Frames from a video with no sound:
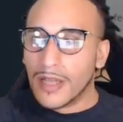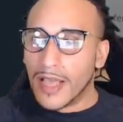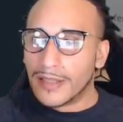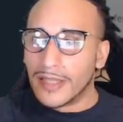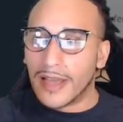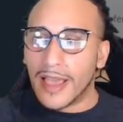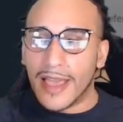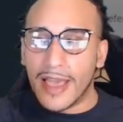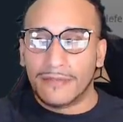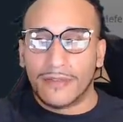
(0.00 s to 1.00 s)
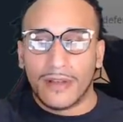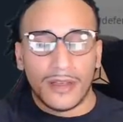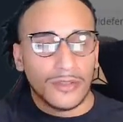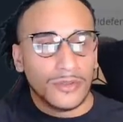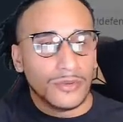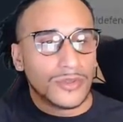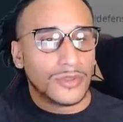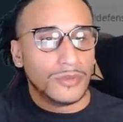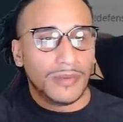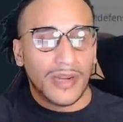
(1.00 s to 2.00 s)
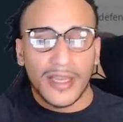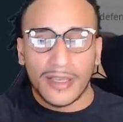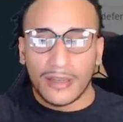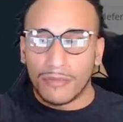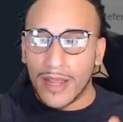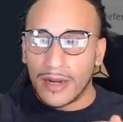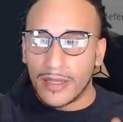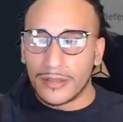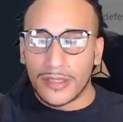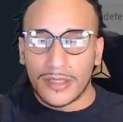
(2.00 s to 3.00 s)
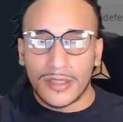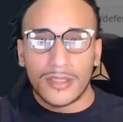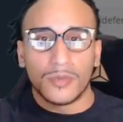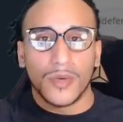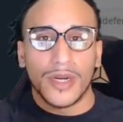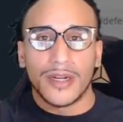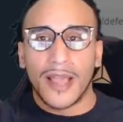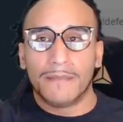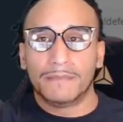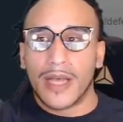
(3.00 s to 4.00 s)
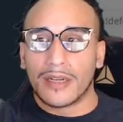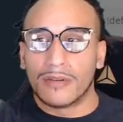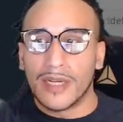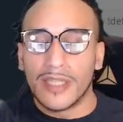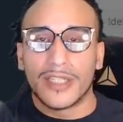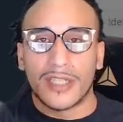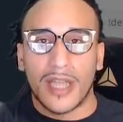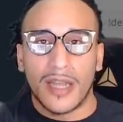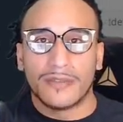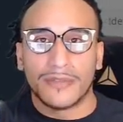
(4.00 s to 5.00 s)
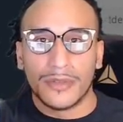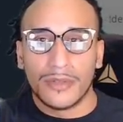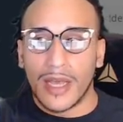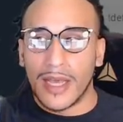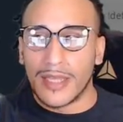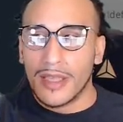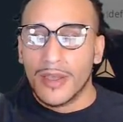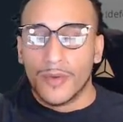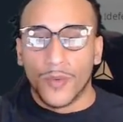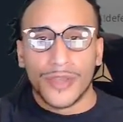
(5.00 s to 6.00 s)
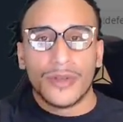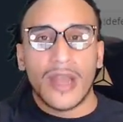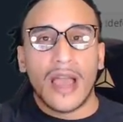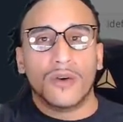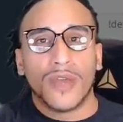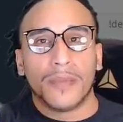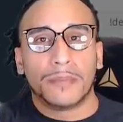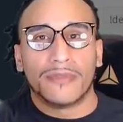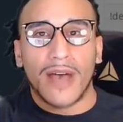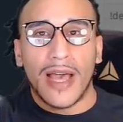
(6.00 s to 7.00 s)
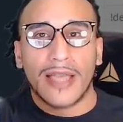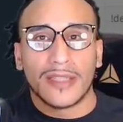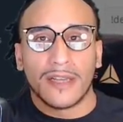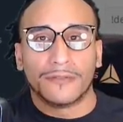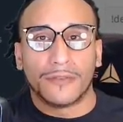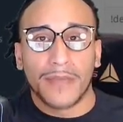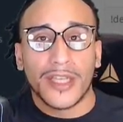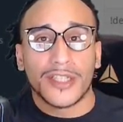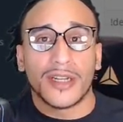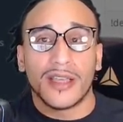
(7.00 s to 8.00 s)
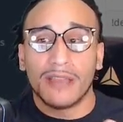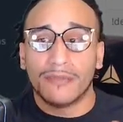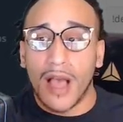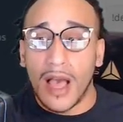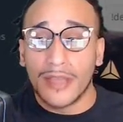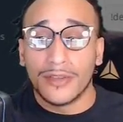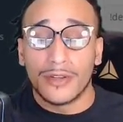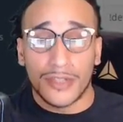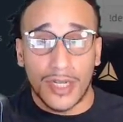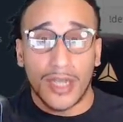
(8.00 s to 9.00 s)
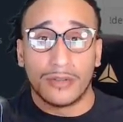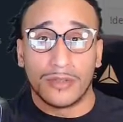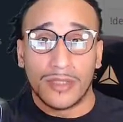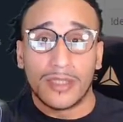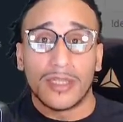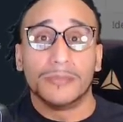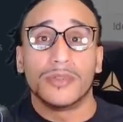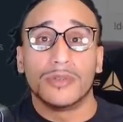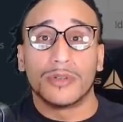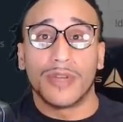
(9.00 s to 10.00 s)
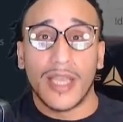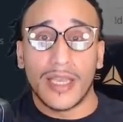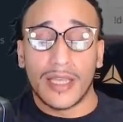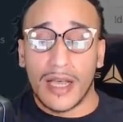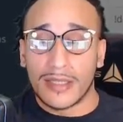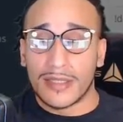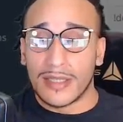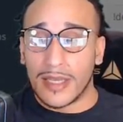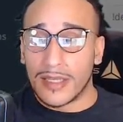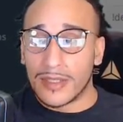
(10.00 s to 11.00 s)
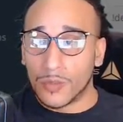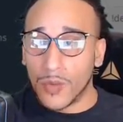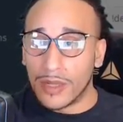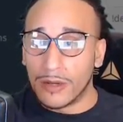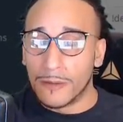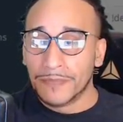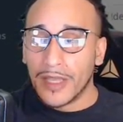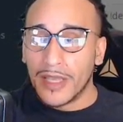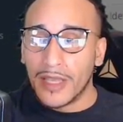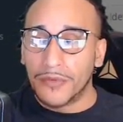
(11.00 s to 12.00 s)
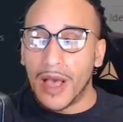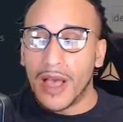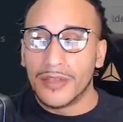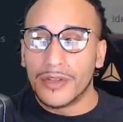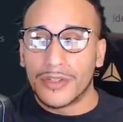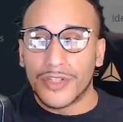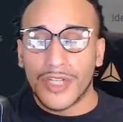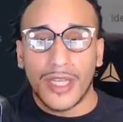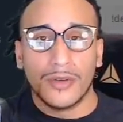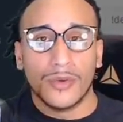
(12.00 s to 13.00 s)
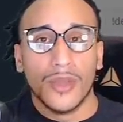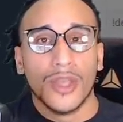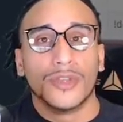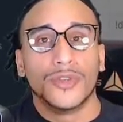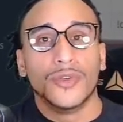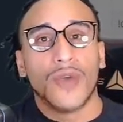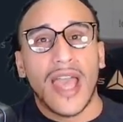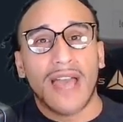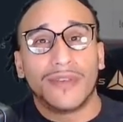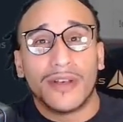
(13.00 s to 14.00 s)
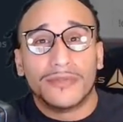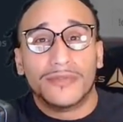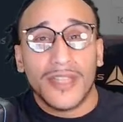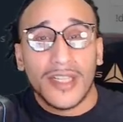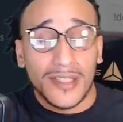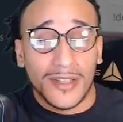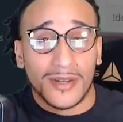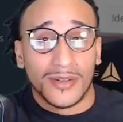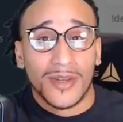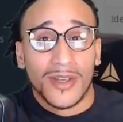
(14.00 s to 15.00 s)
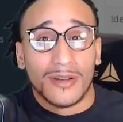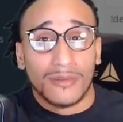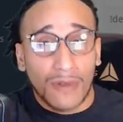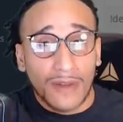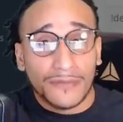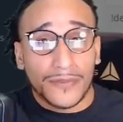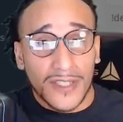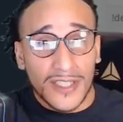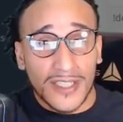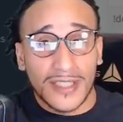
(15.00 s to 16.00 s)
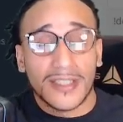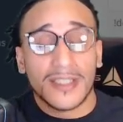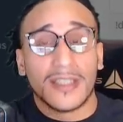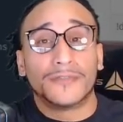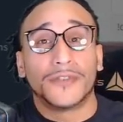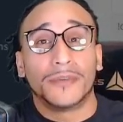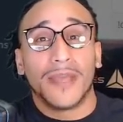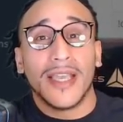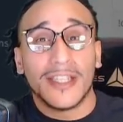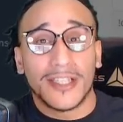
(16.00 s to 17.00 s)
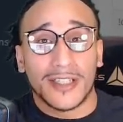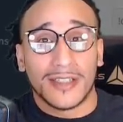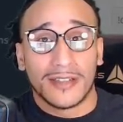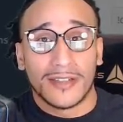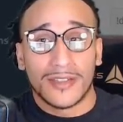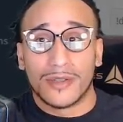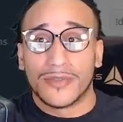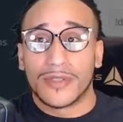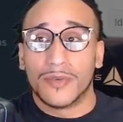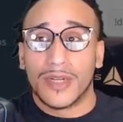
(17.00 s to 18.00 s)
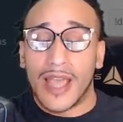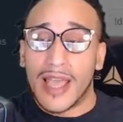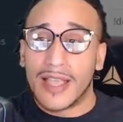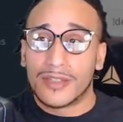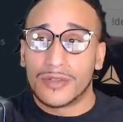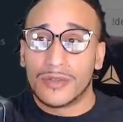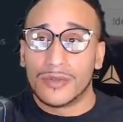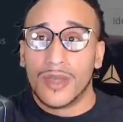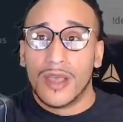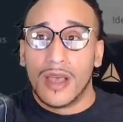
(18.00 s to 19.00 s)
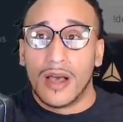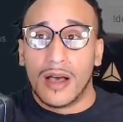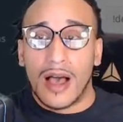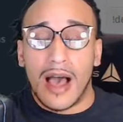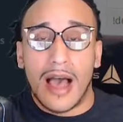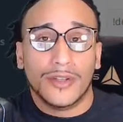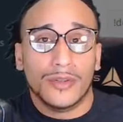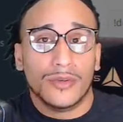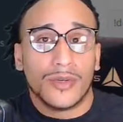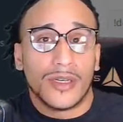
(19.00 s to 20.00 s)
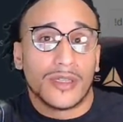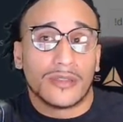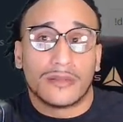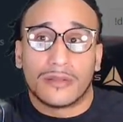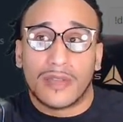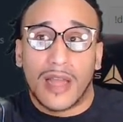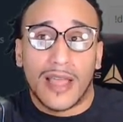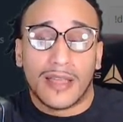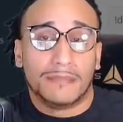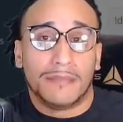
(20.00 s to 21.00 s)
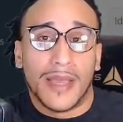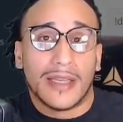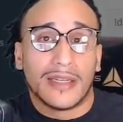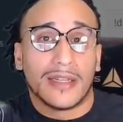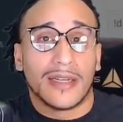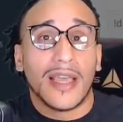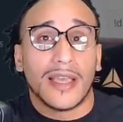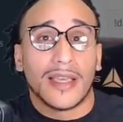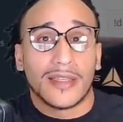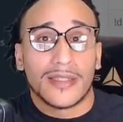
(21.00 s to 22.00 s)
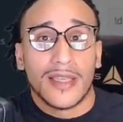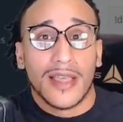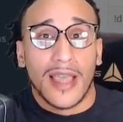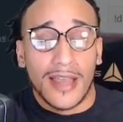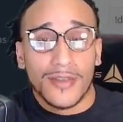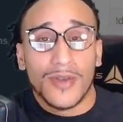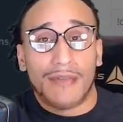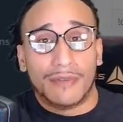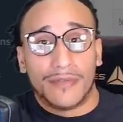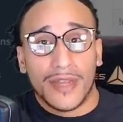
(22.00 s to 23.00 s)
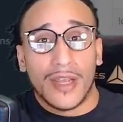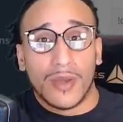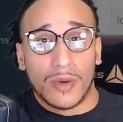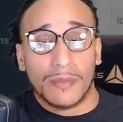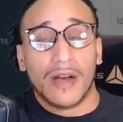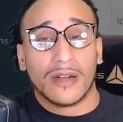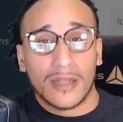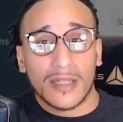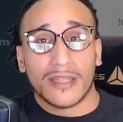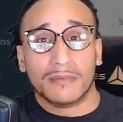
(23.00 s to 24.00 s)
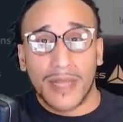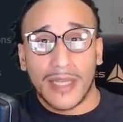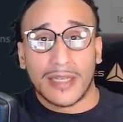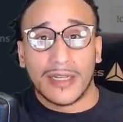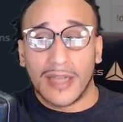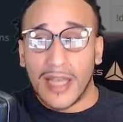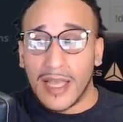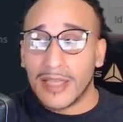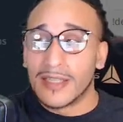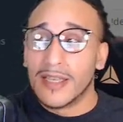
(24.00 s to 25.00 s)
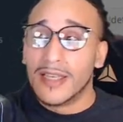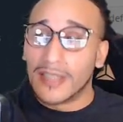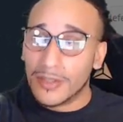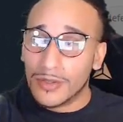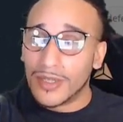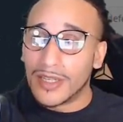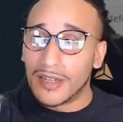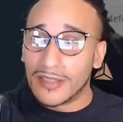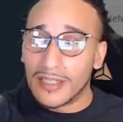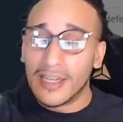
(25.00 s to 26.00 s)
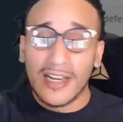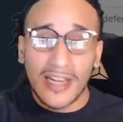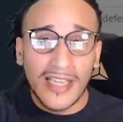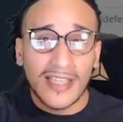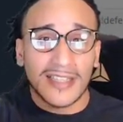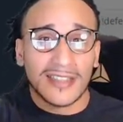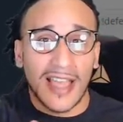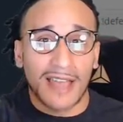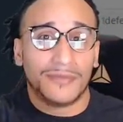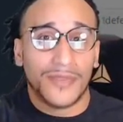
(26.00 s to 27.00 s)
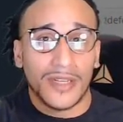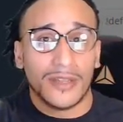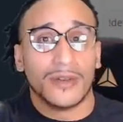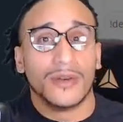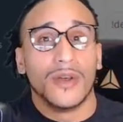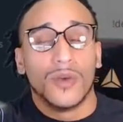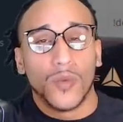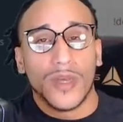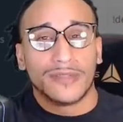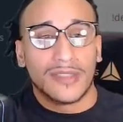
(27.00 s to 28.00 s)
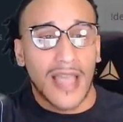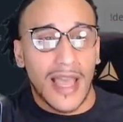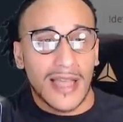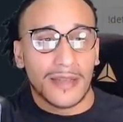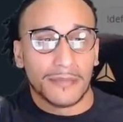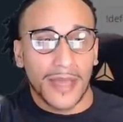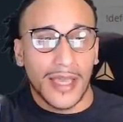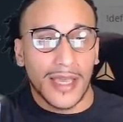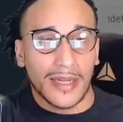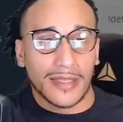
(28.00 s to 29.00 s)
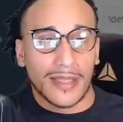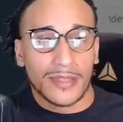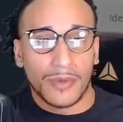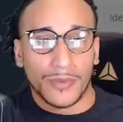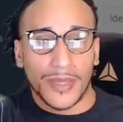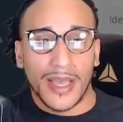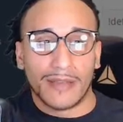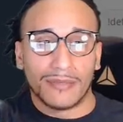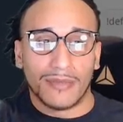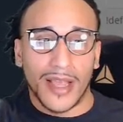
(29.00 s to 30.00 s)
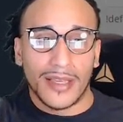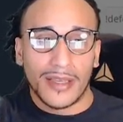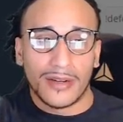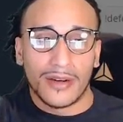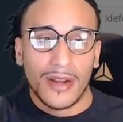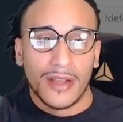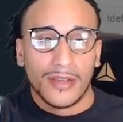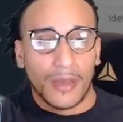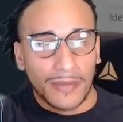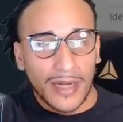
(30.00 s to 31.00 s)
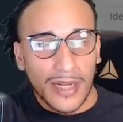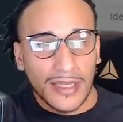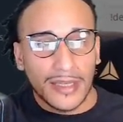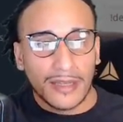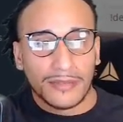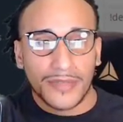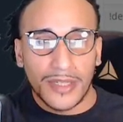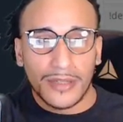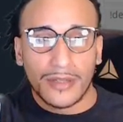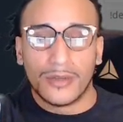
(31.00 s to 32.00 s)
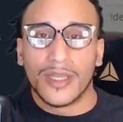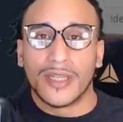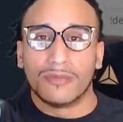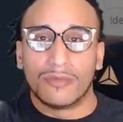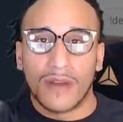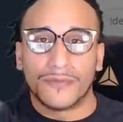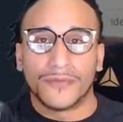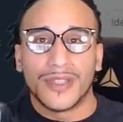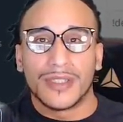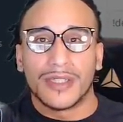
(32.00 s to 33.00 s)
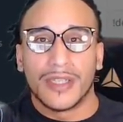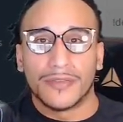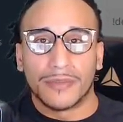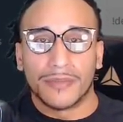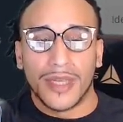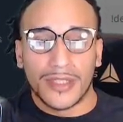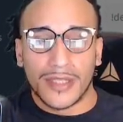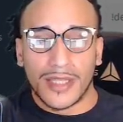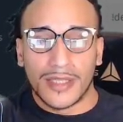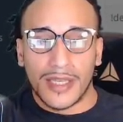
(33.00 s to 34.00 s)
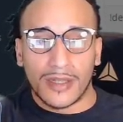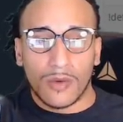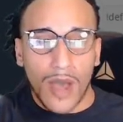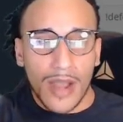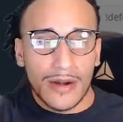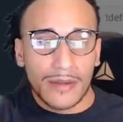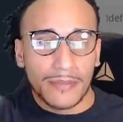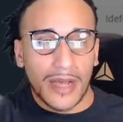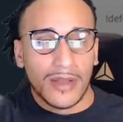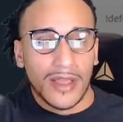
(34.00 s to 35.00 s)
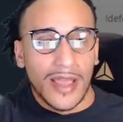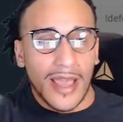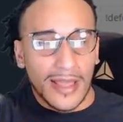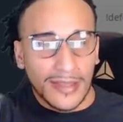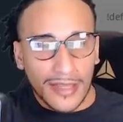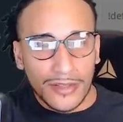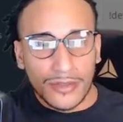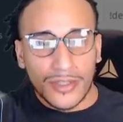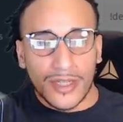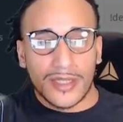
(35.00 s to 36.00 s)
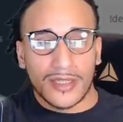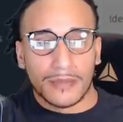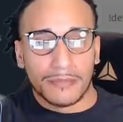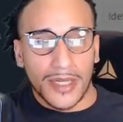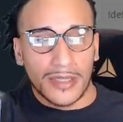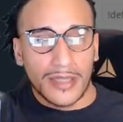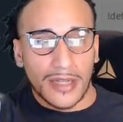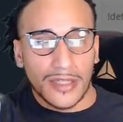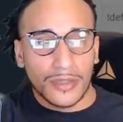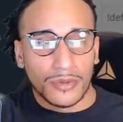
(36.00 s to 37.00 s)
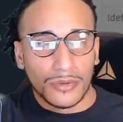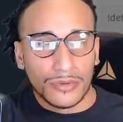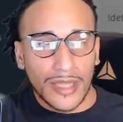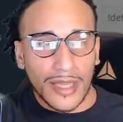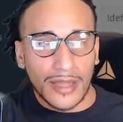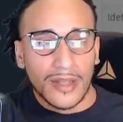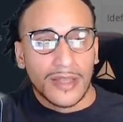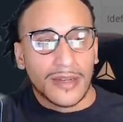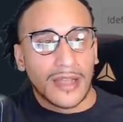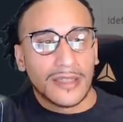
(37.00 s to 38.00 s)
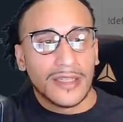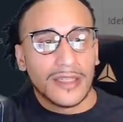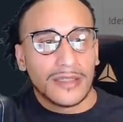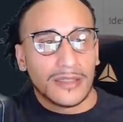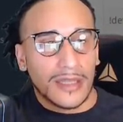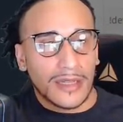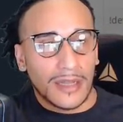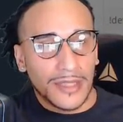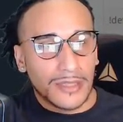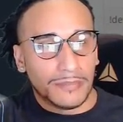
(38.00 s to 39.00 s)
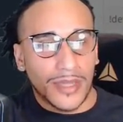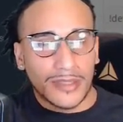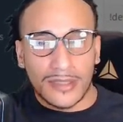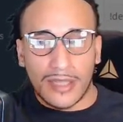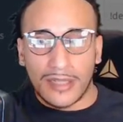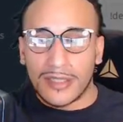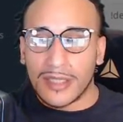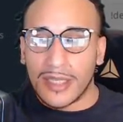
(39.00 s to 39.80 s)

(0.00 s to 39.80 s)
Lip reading: And then I have a YouTube link right under it. This is where Nightbot can really shine for you guys, where you not only provide the information, if on your channel, and this helps you create content as well, if on your channel you have a video referencing the information. So if someone asks you, how do you cook like bacon and eggs, and you have a video about cooking bacon and eggs, then you can link that video with that command. And that's what we have right here. I'm linking a video in reference to the information that they inquired about, and then you just submit it. Now this cooldown, now let me just break this down just in